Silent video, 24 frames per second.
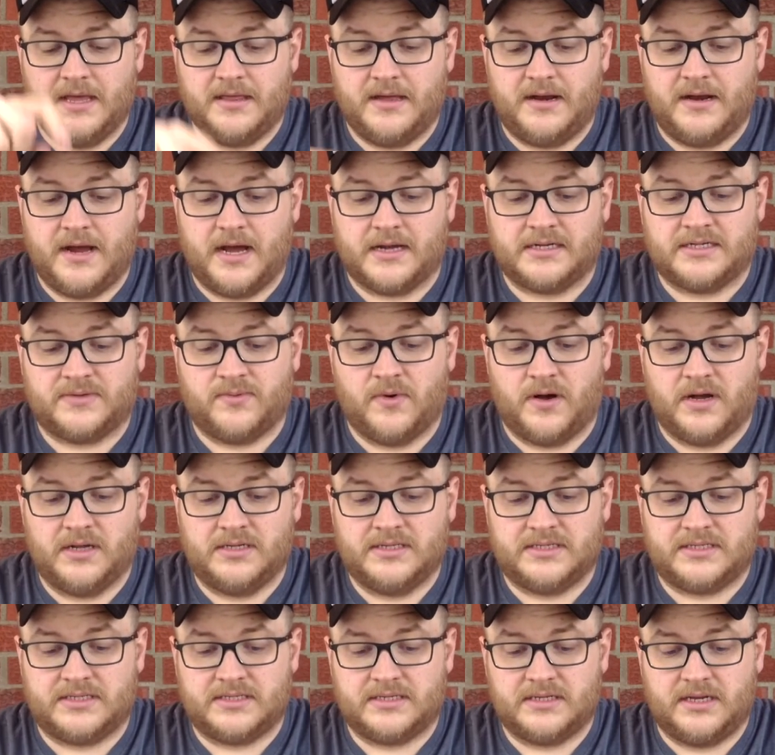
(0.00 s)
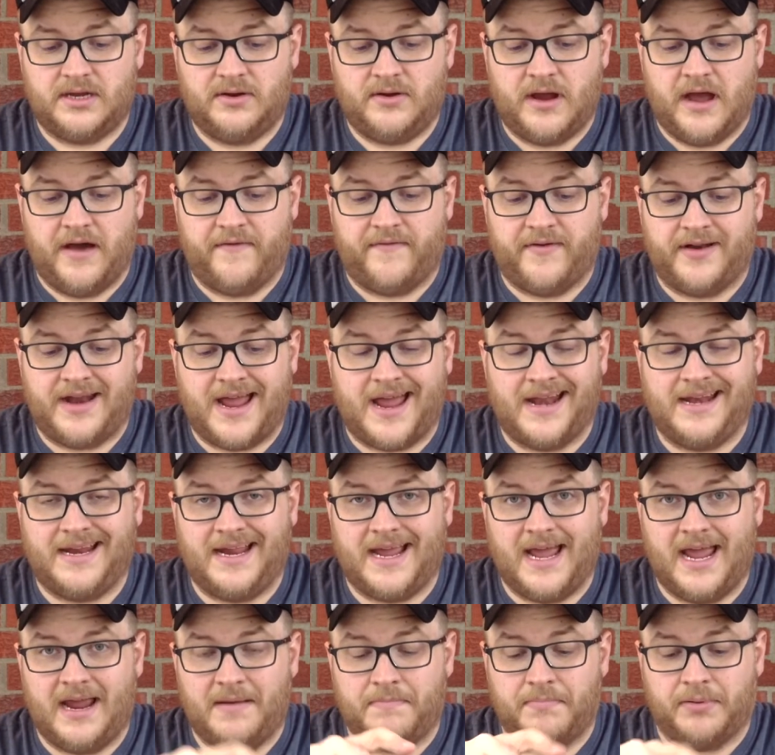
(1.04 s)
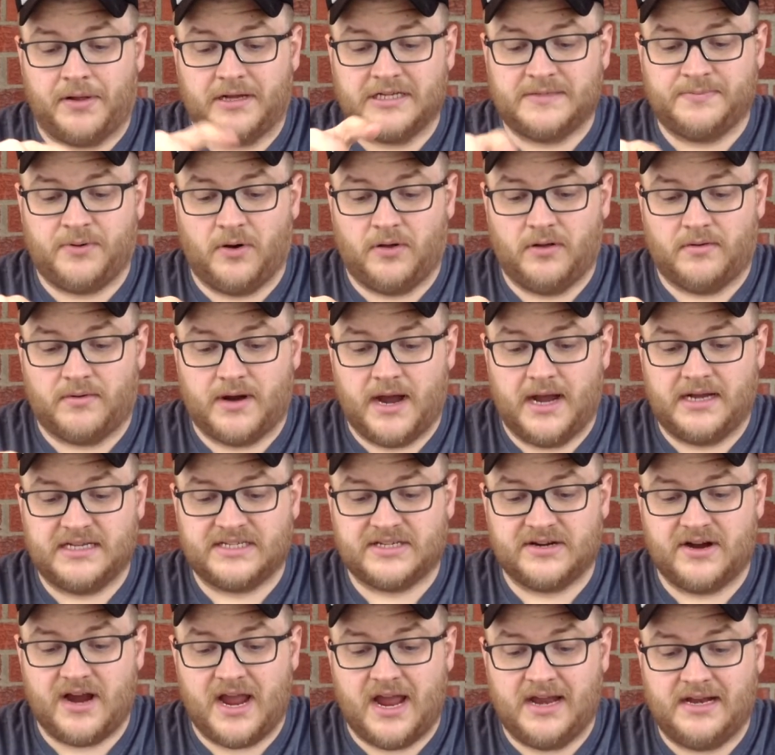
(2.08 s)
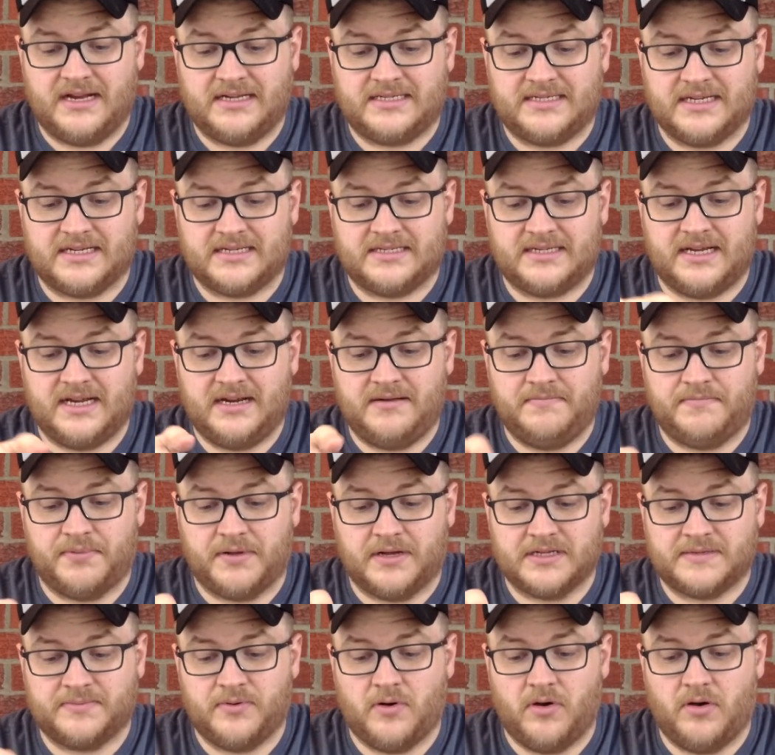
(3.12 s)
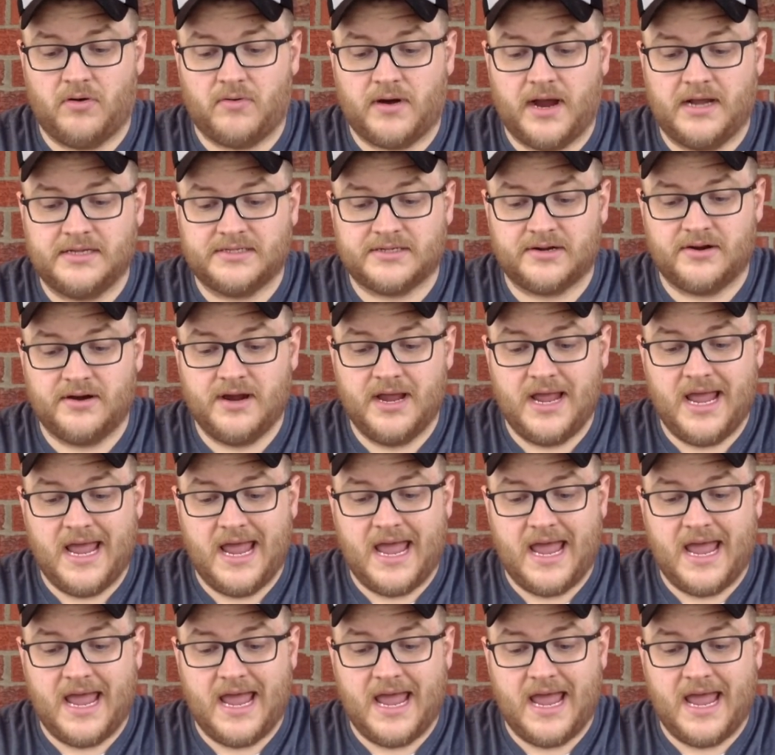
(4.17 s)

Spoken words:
The next ones you have an ND8 plus polarizer, ND16 plus polarizer,